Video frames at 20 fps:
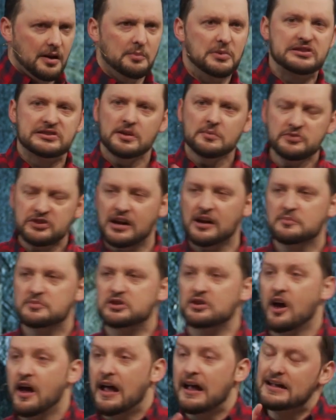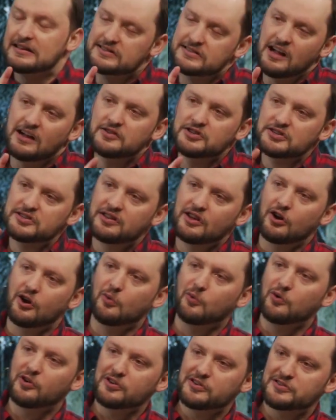But sometimes it's not just that our
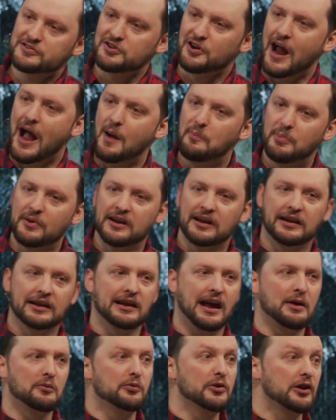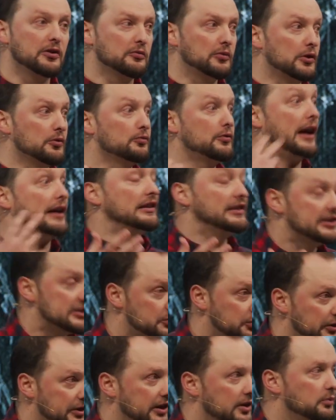words are happening and, and we're, we're,
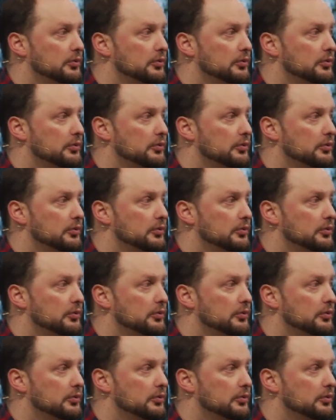reckless with it.